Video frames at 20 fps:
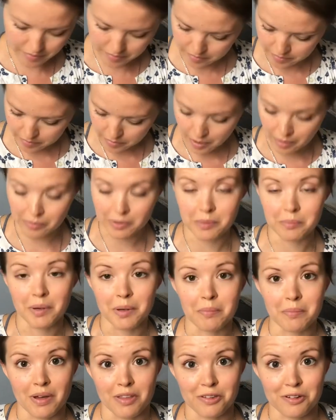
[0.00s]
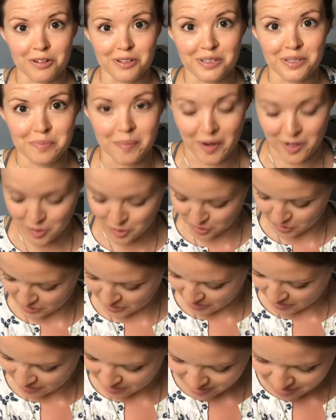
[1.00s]
probably my mother
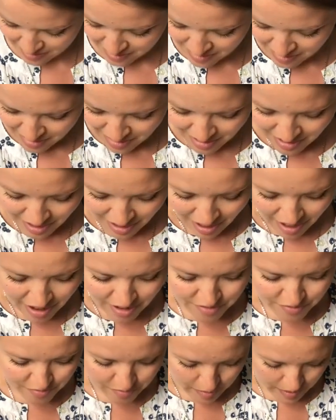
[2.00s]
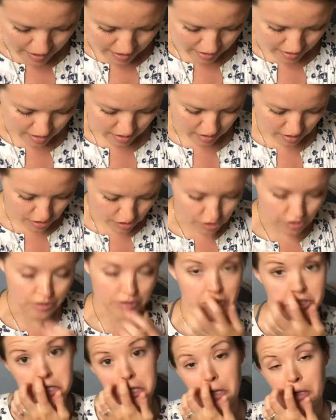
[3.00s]
especially, have been
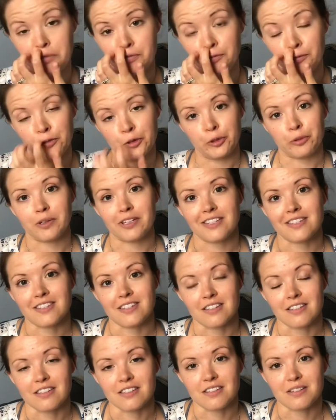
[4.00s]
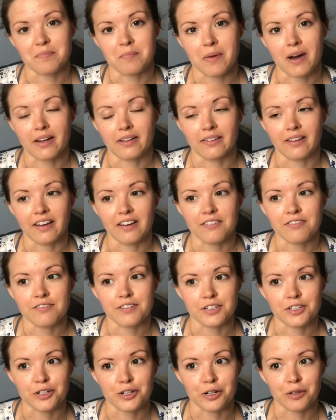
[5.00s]
huge influences in my life in
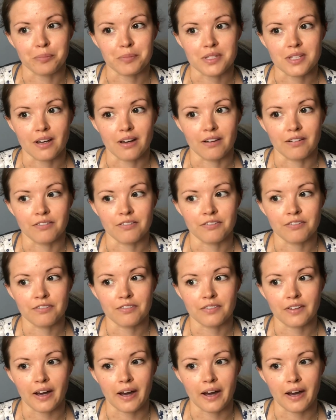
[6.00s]
terms of